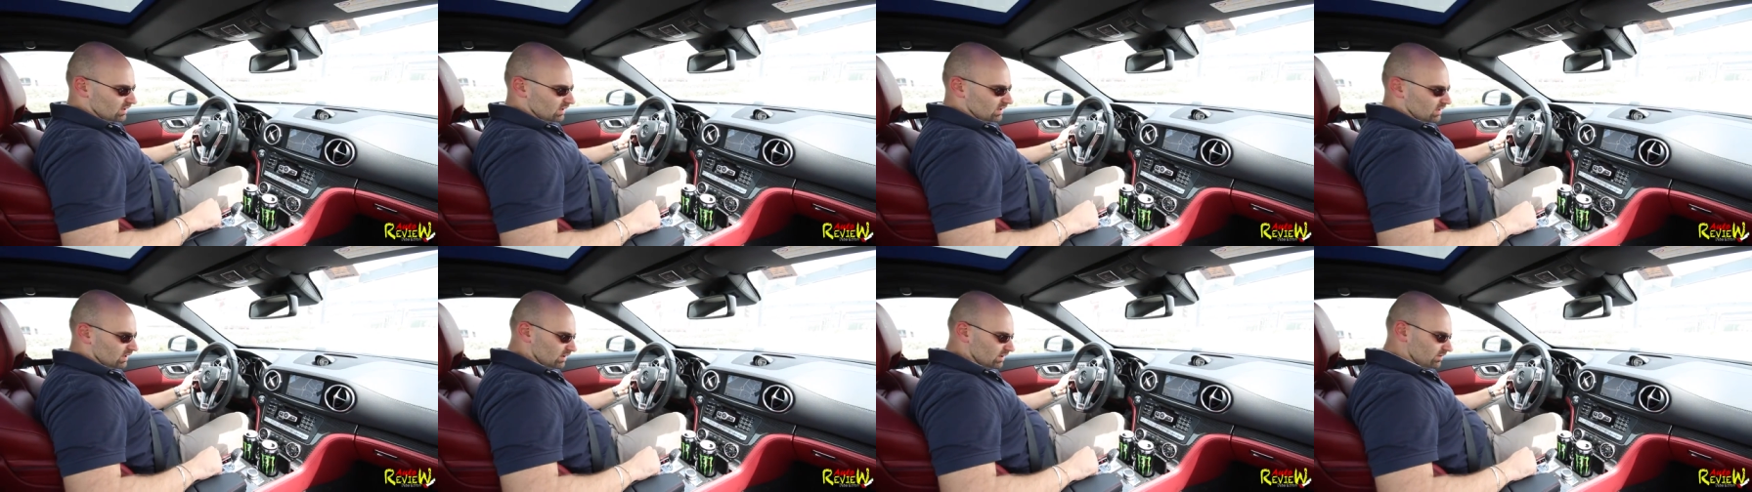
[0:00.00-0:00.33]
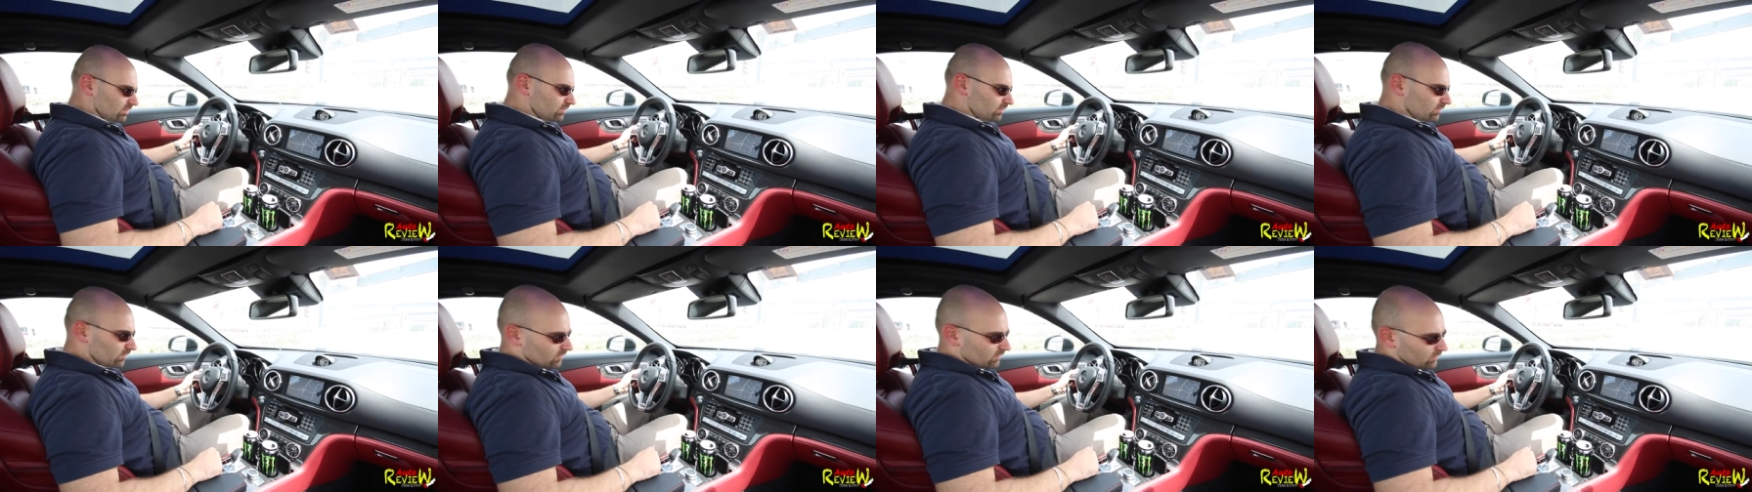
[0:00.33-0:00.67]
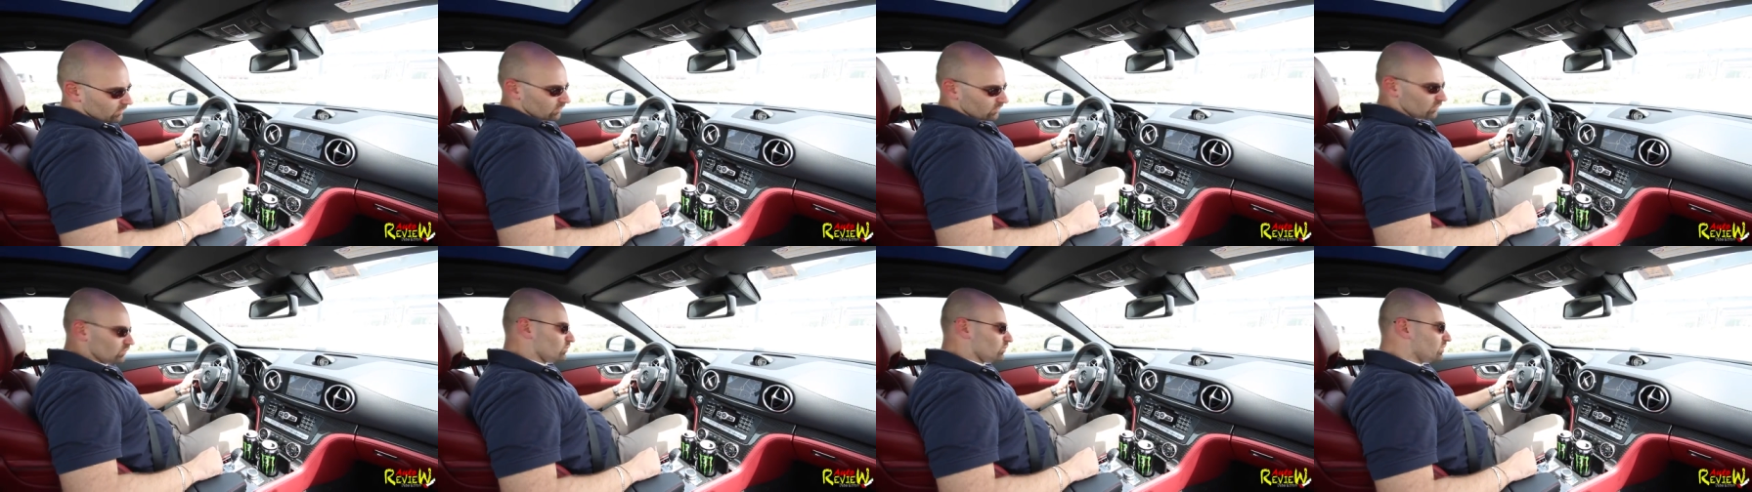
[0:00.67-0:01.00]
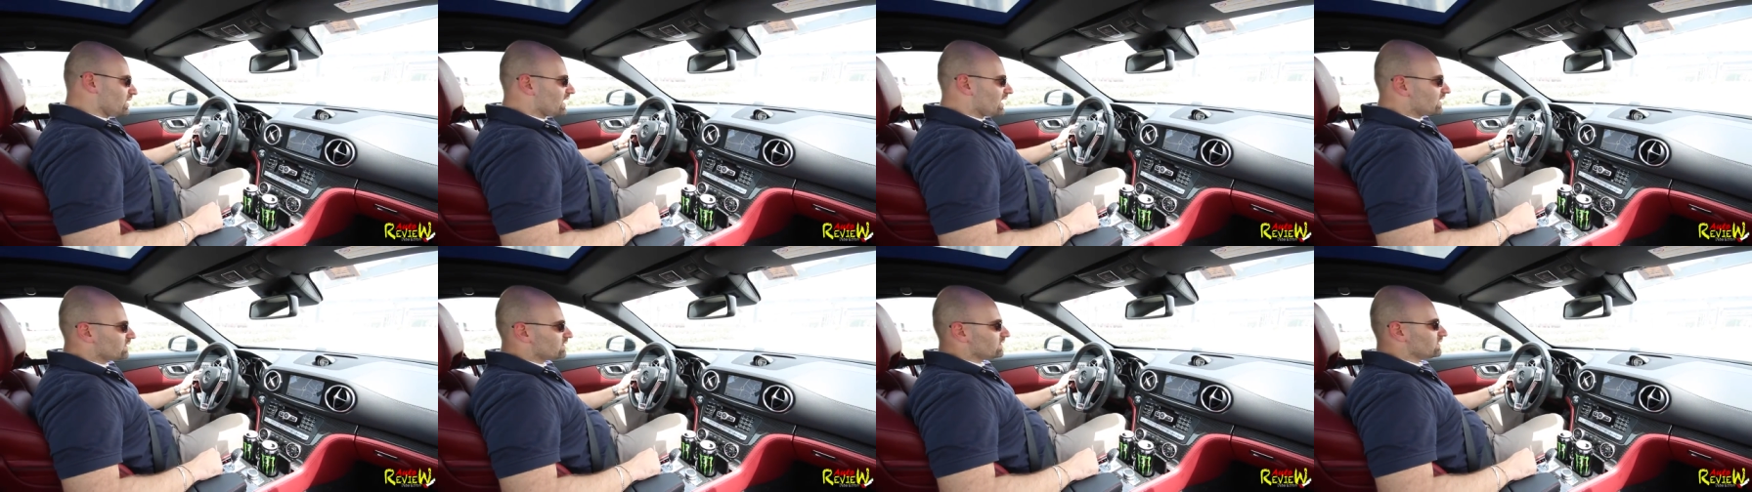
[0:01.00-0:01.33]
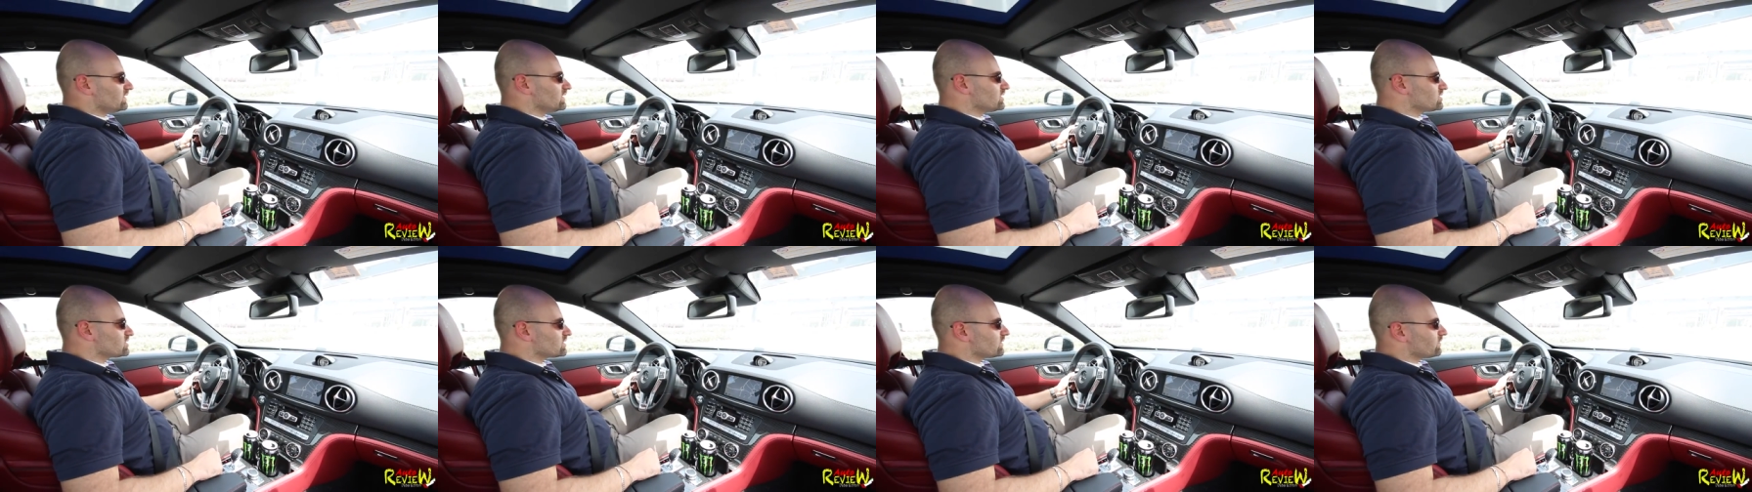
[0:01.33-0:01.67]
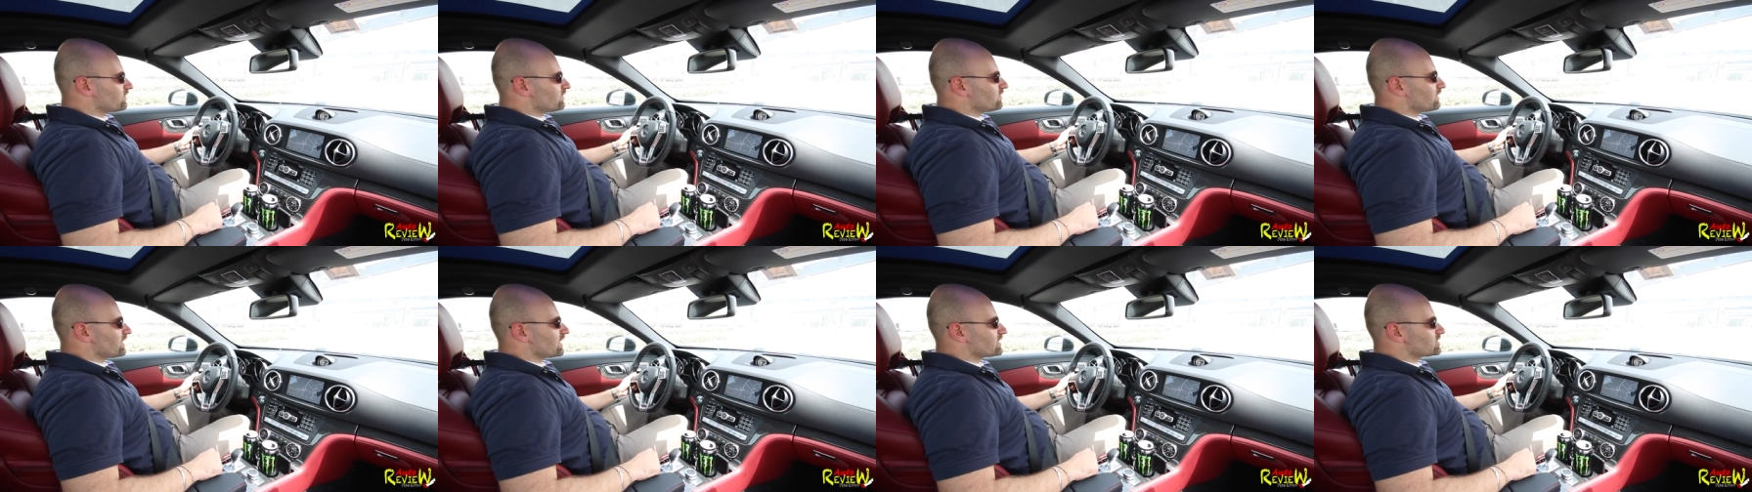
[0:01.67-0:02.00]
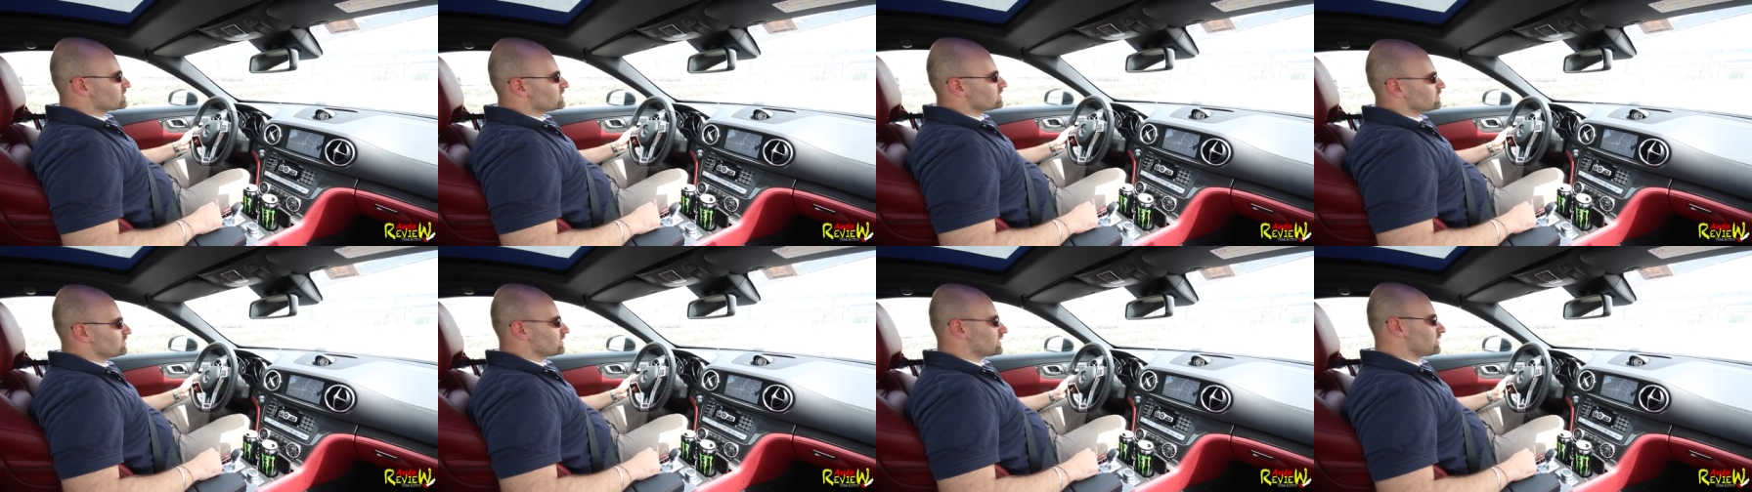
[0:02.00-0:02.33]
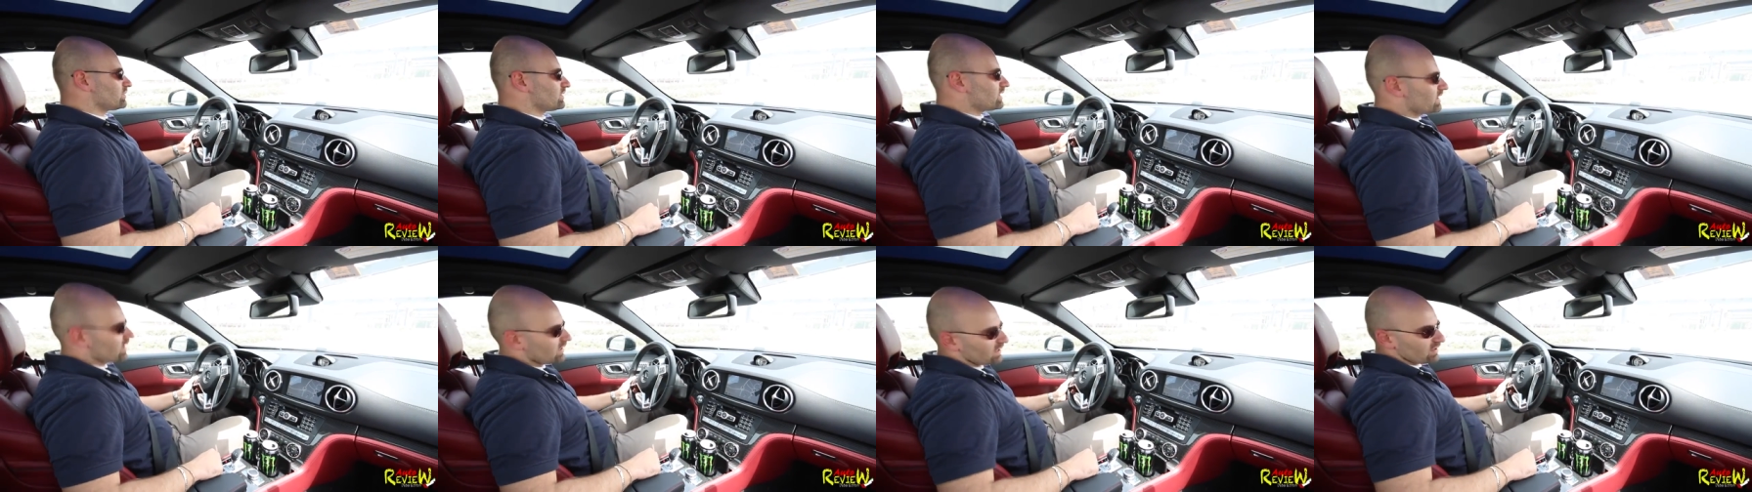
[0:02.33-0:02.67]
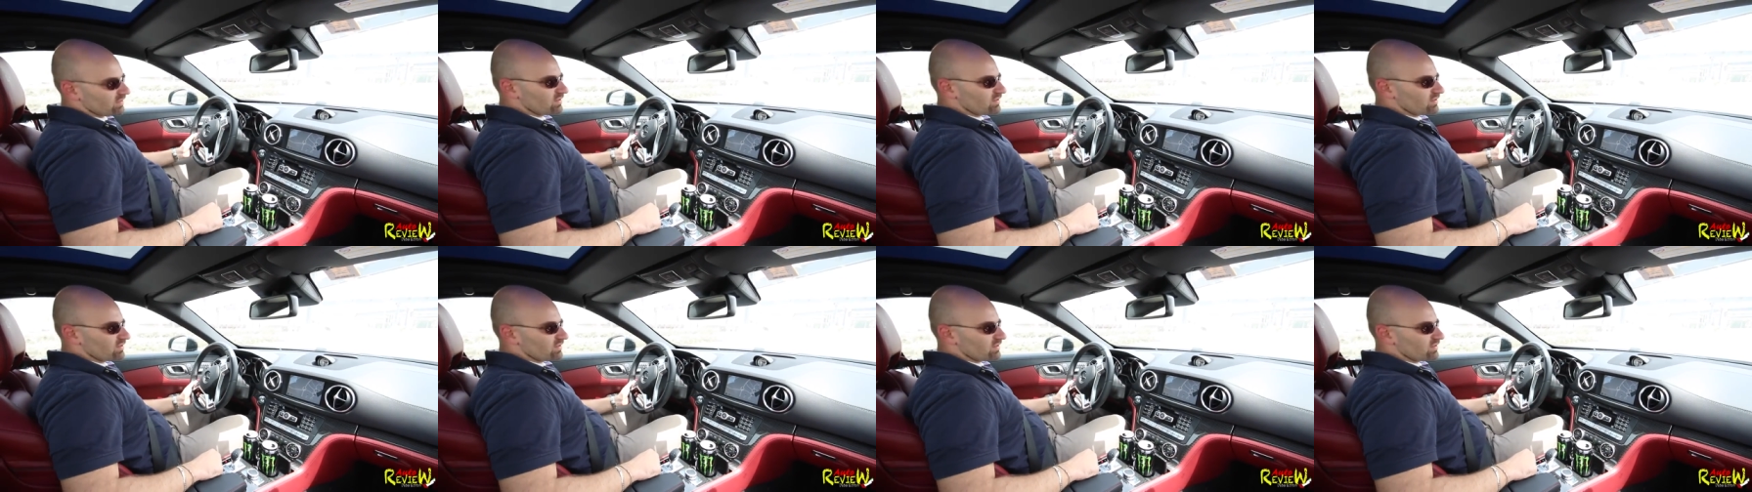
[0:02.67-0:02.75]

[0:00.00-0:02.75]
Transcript: um, to make the gear shifts actually you can